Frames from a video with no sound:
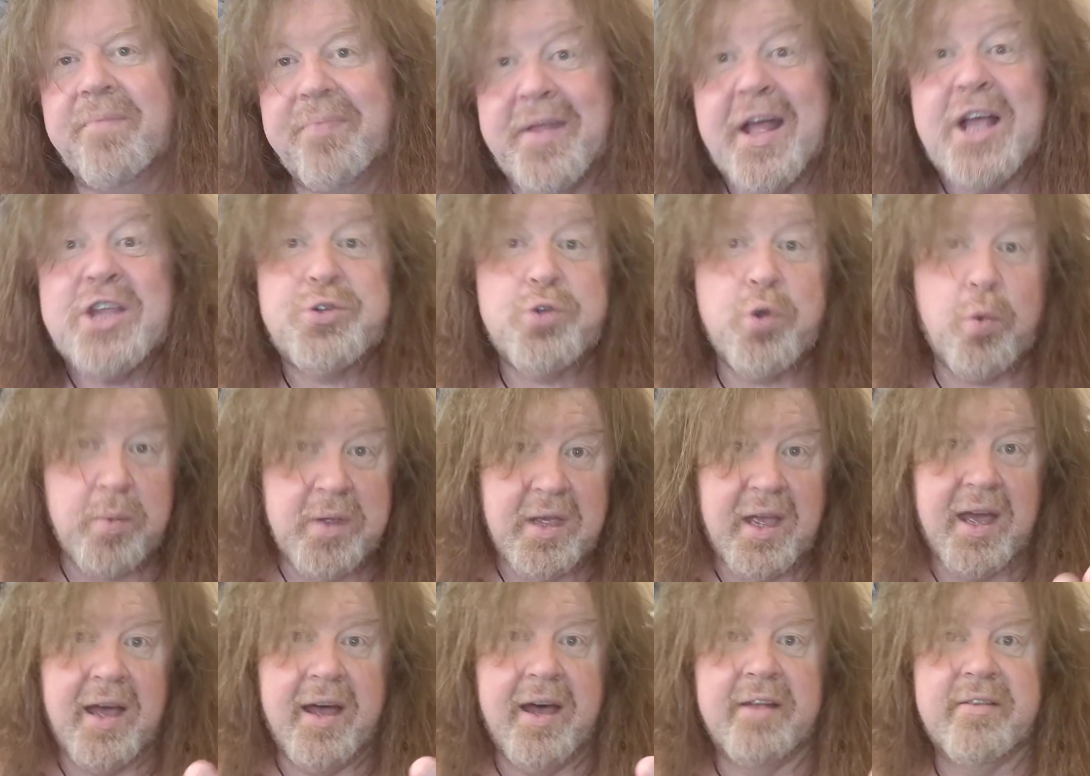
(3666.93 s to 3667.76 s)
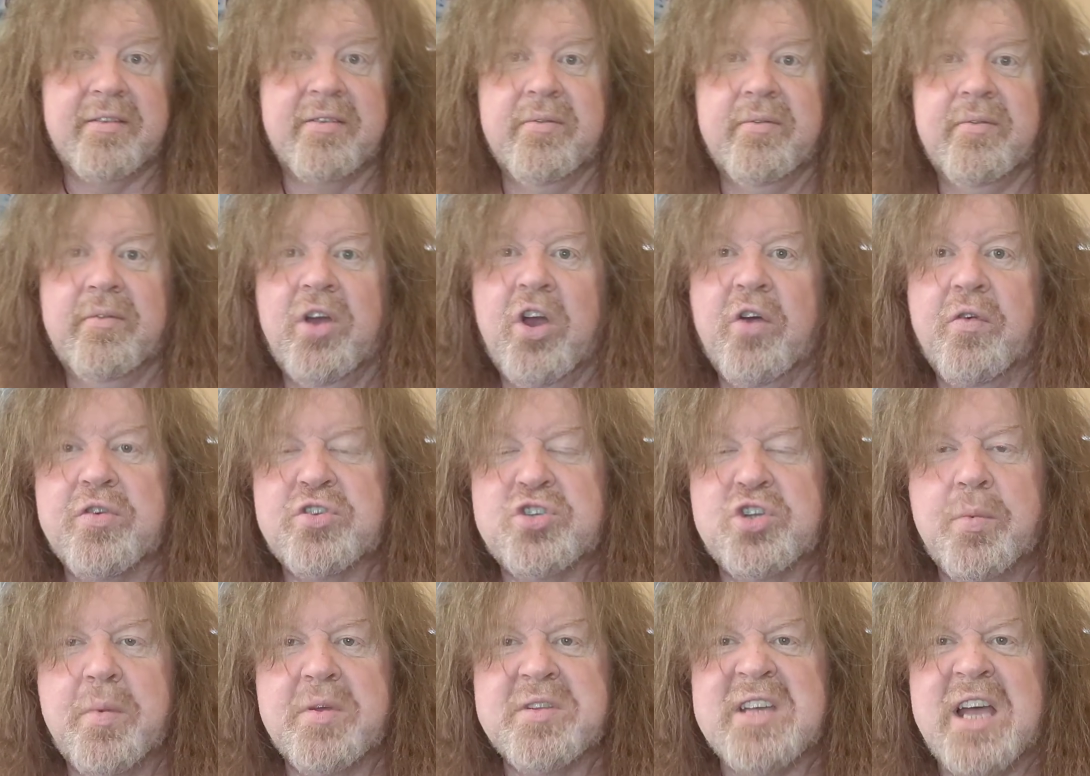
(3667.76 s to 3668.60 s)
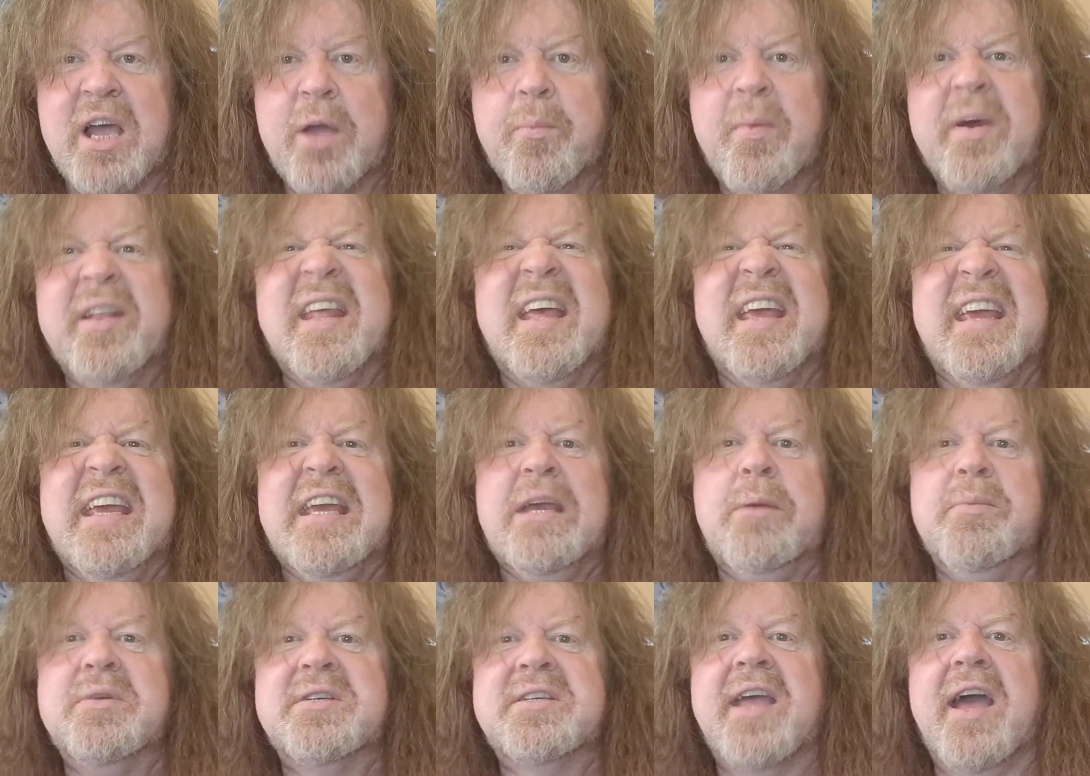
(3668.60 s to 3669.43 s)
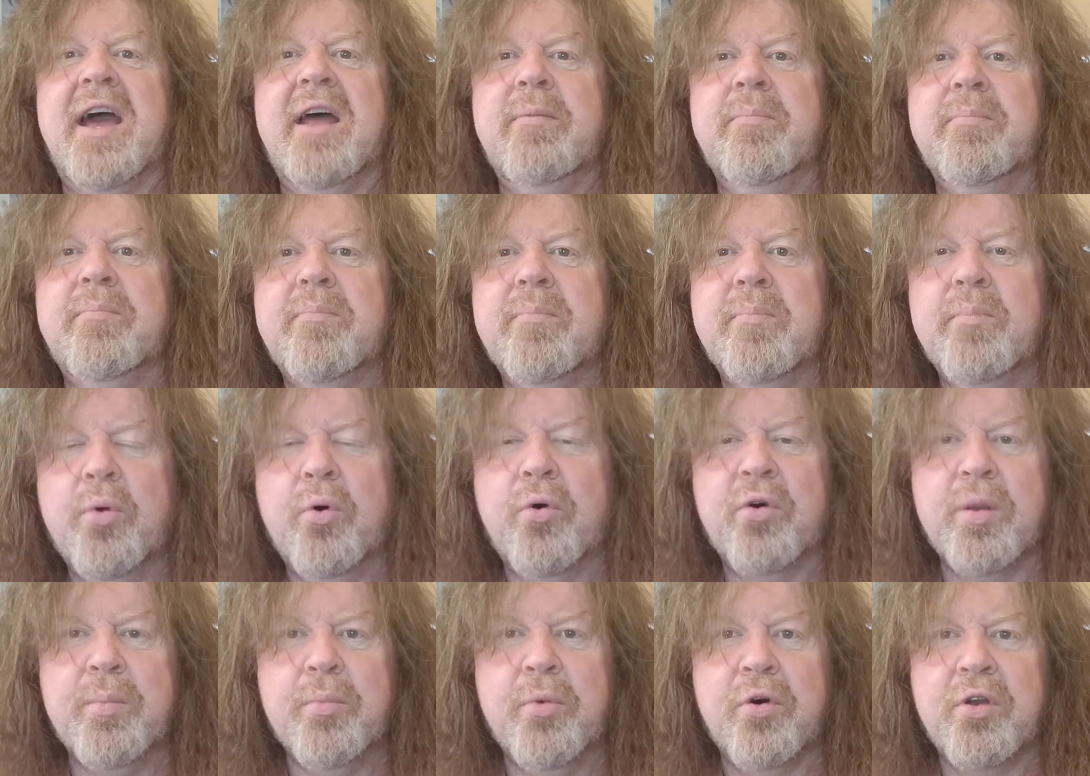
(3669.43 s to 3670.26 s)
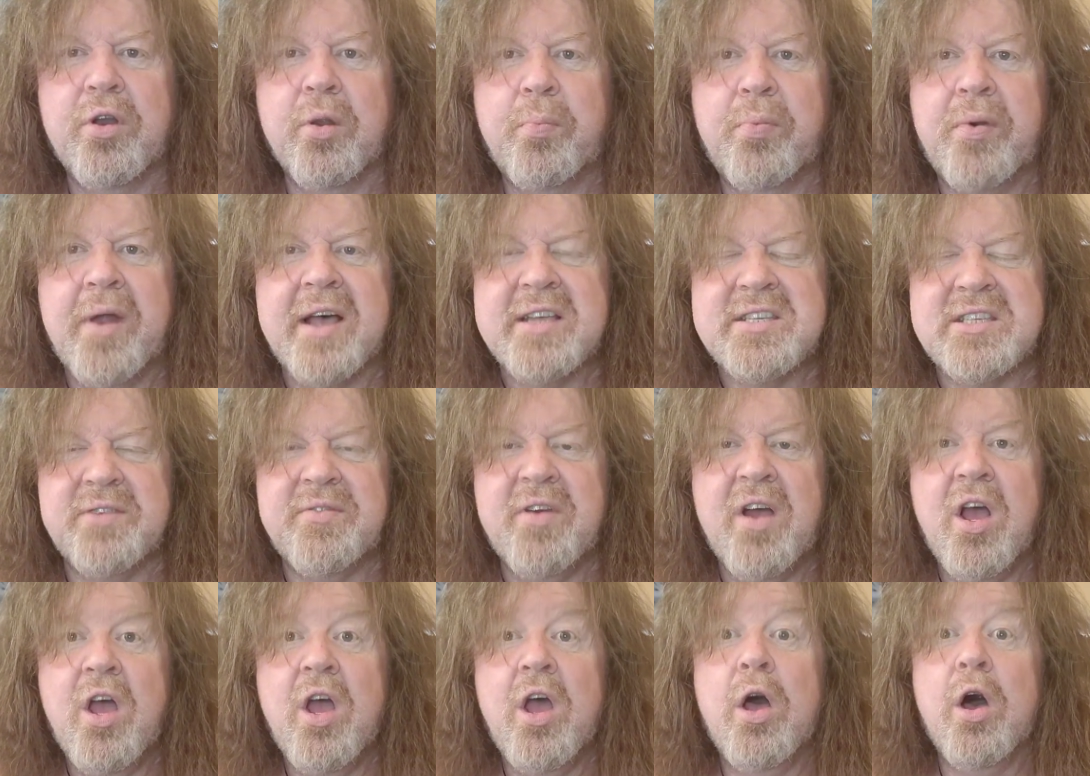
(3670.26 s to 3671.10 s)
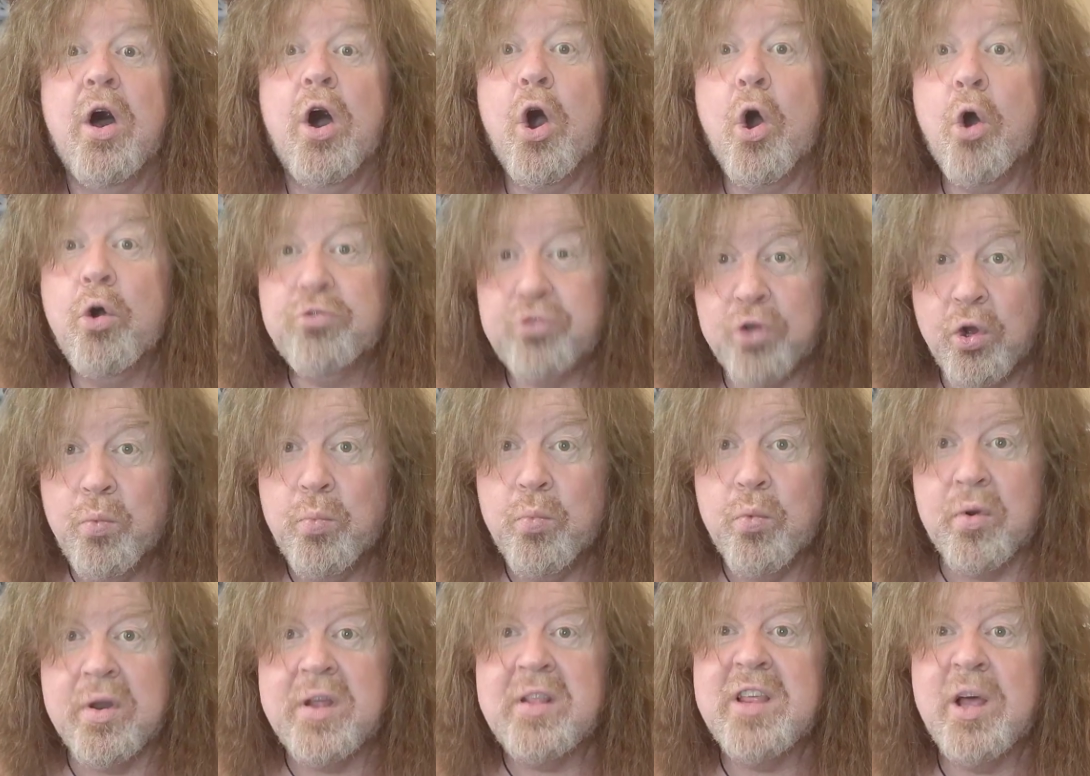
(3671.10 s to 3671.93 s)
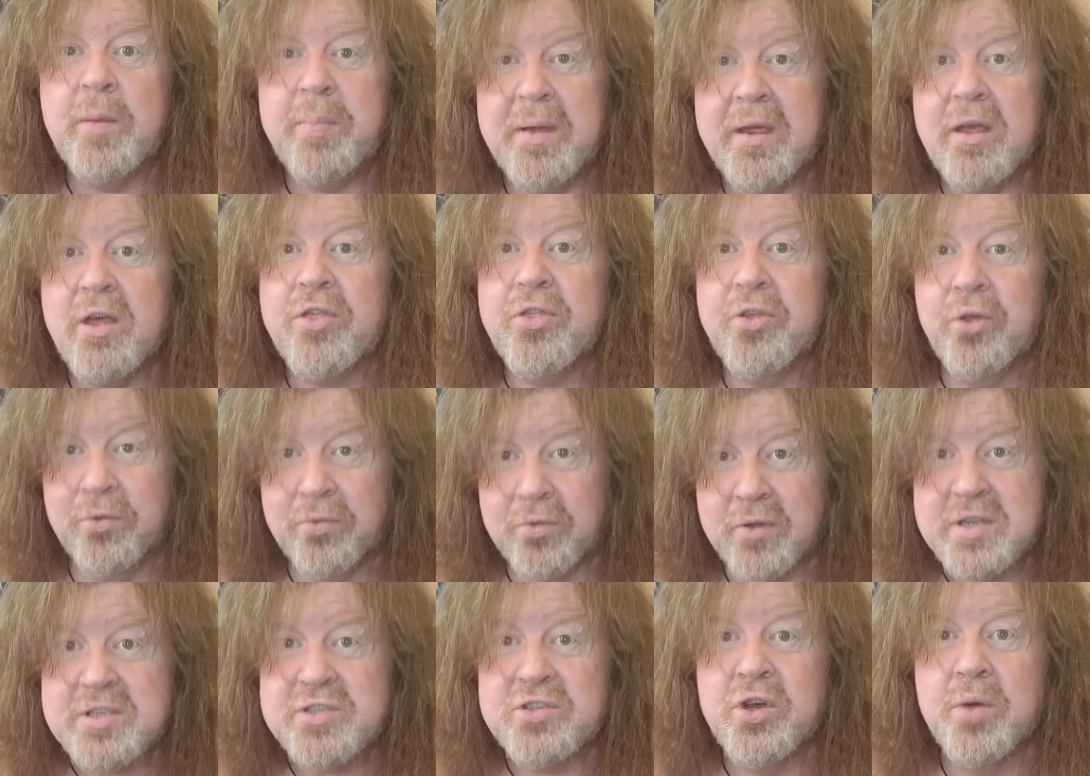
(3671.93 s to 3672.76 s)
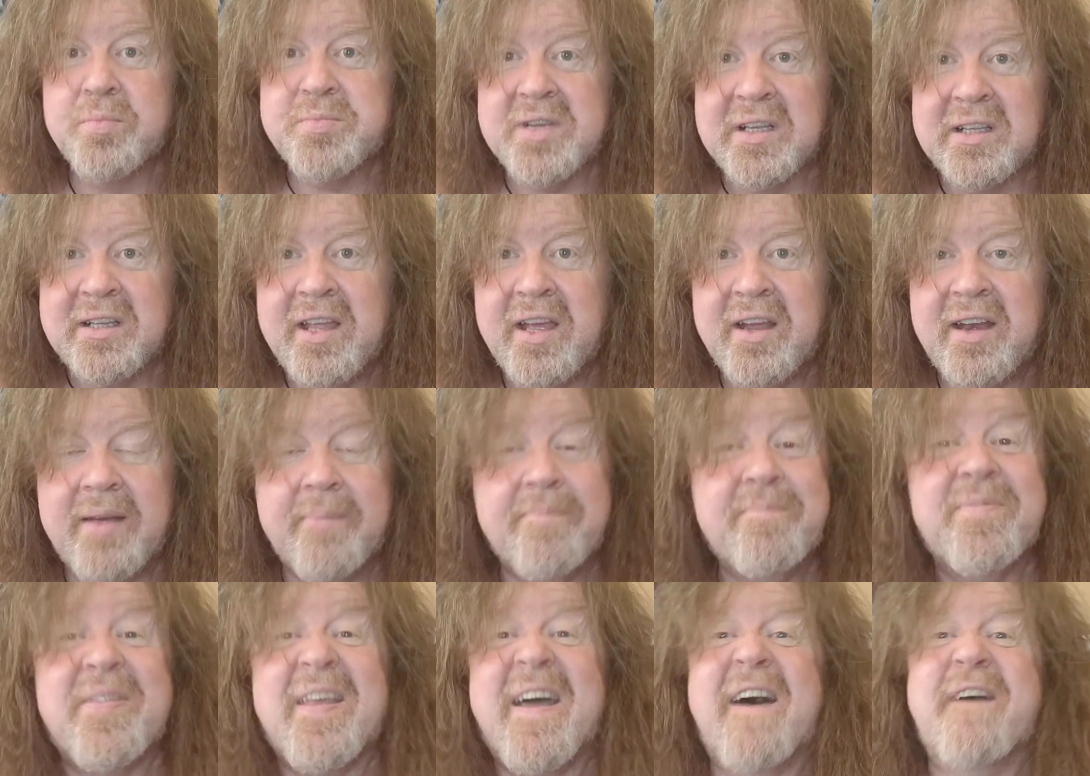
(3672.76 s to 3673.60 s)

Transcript: That's what we had over summertime when the heat was getting more and more oppressive. Oh, don't worry, there'll be a thunderstorm to clear it.